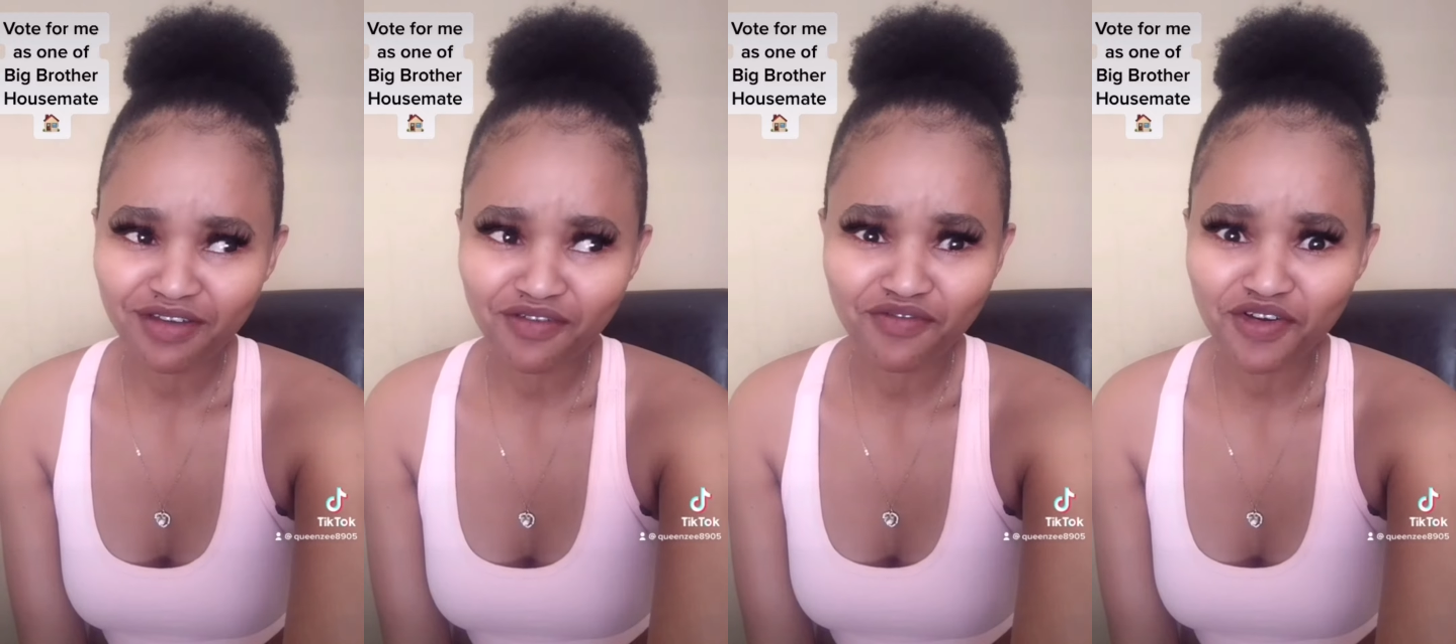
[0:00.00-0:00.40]

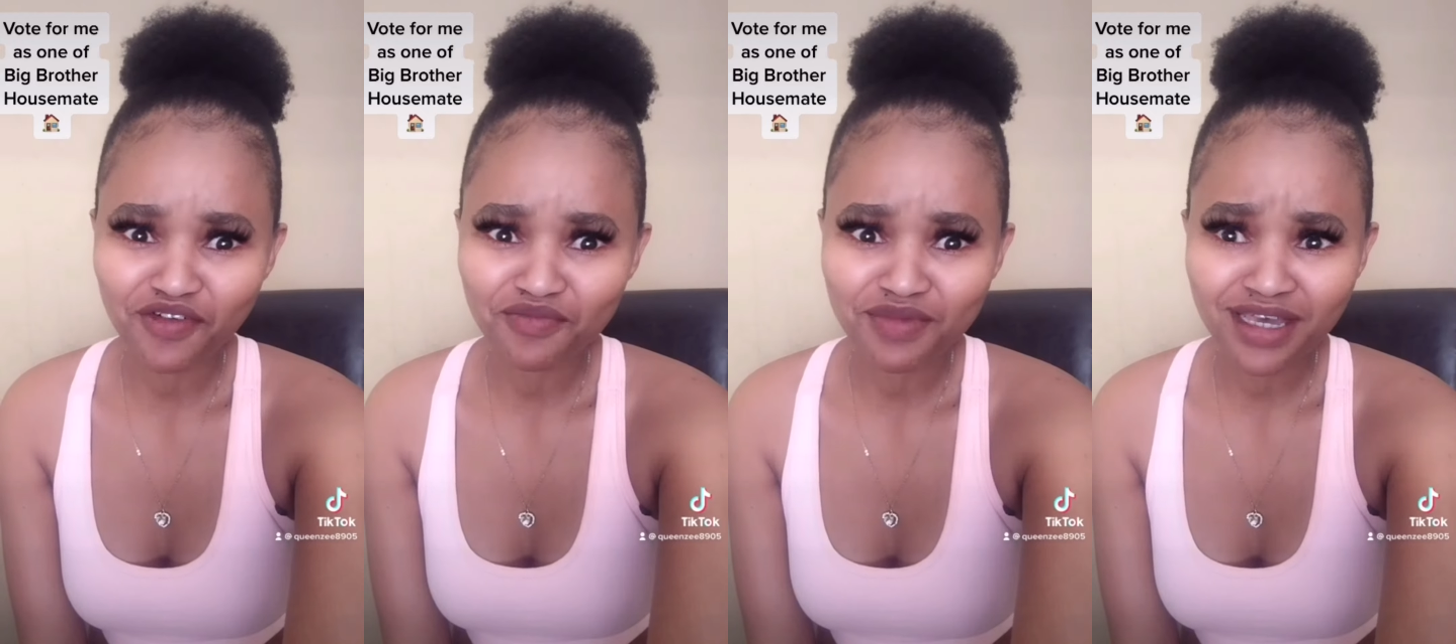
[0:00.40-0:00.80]
or vote
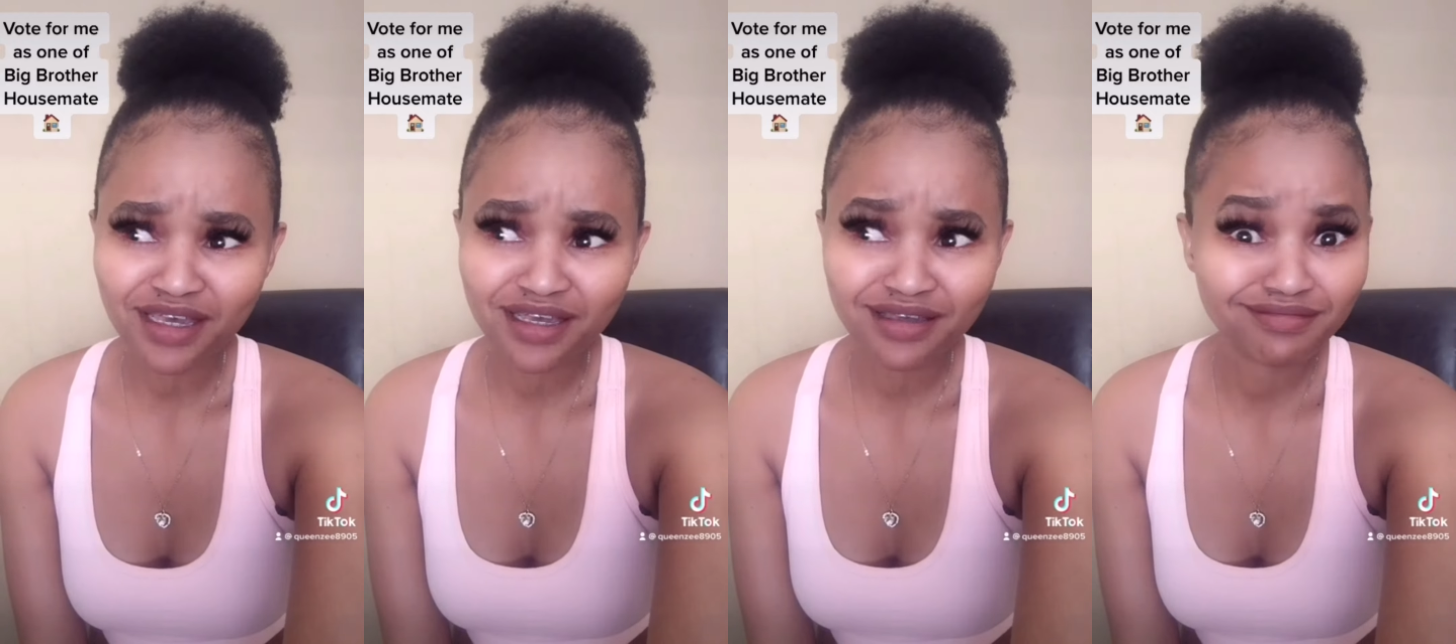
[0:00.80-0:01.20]
for me,
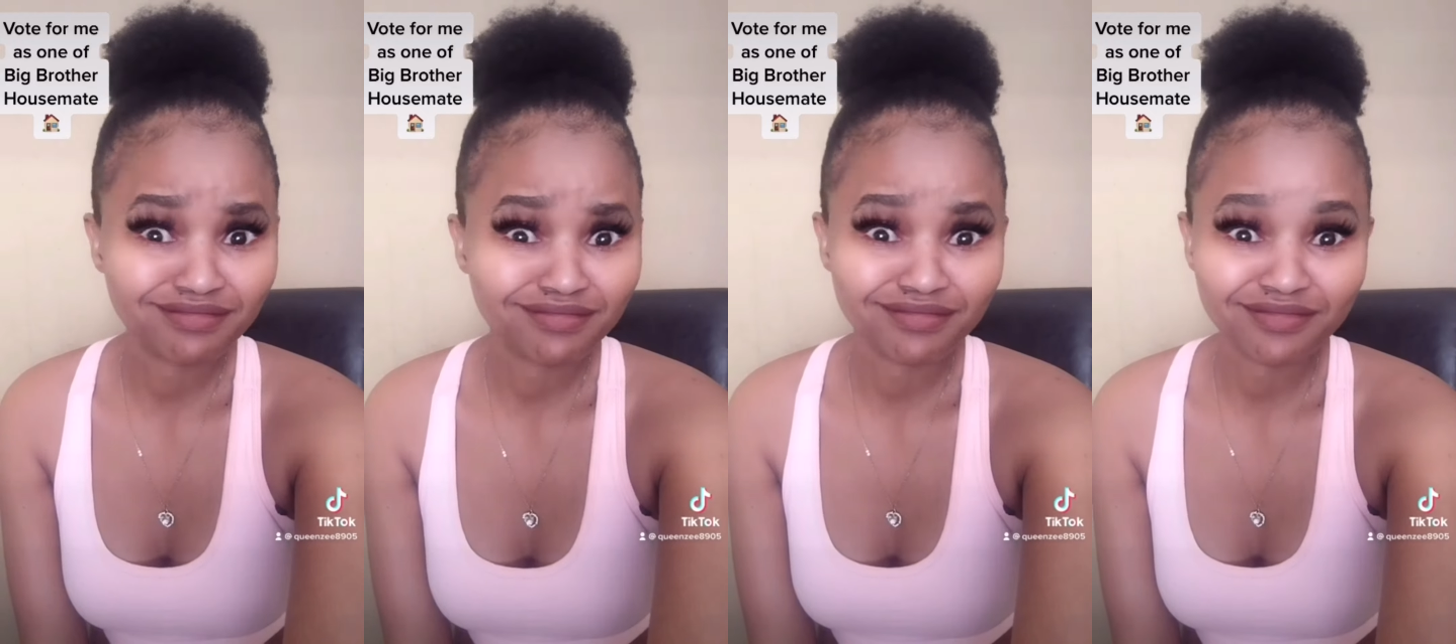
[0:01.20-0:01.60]

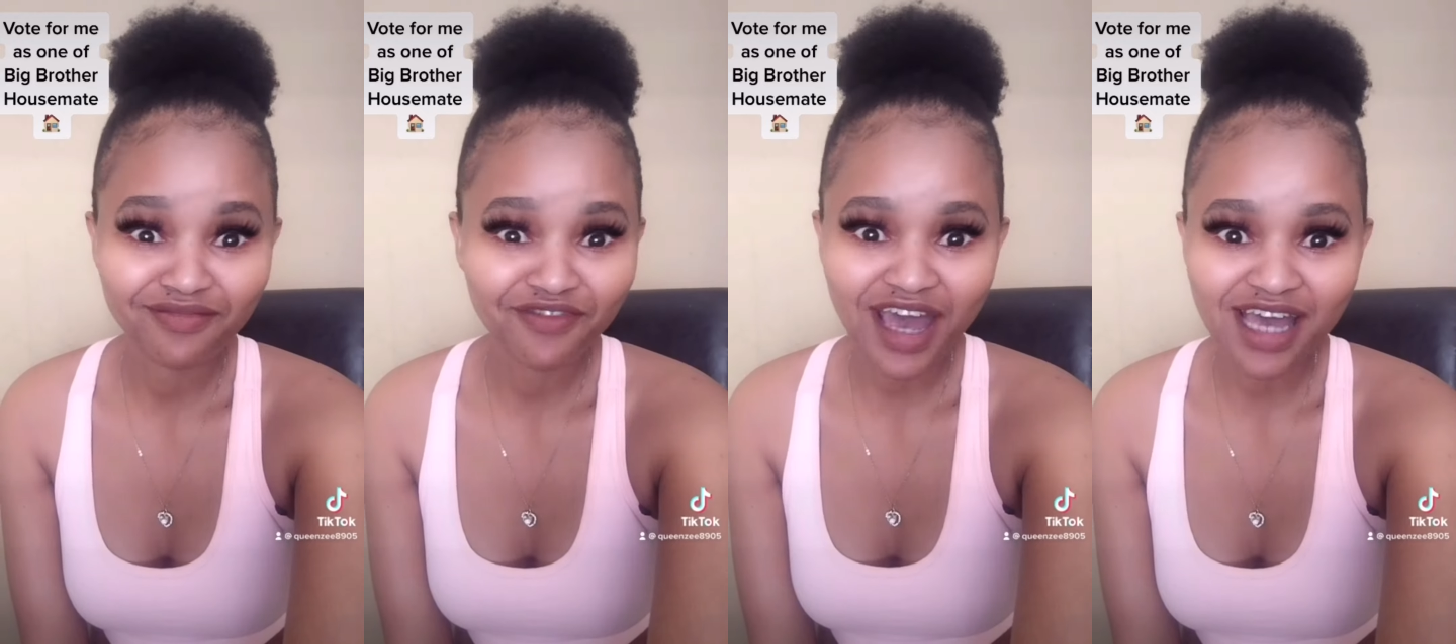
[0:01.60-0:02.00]

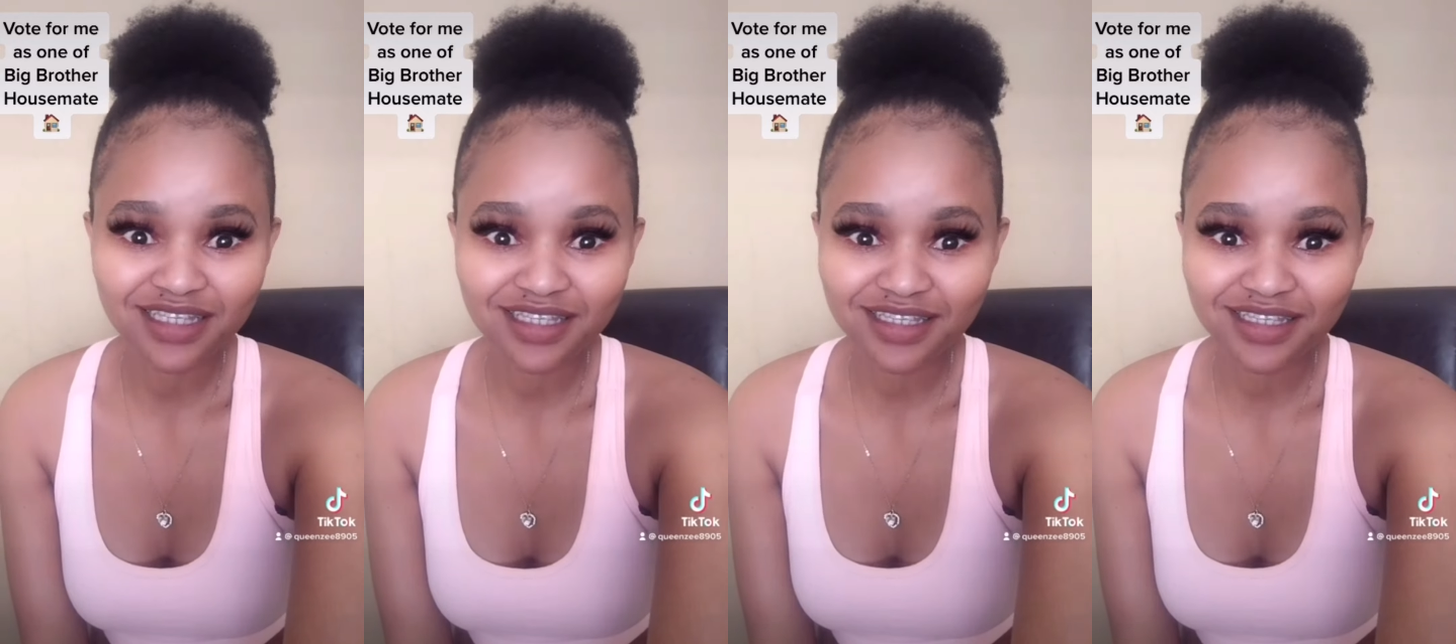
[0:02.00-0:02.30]
fans,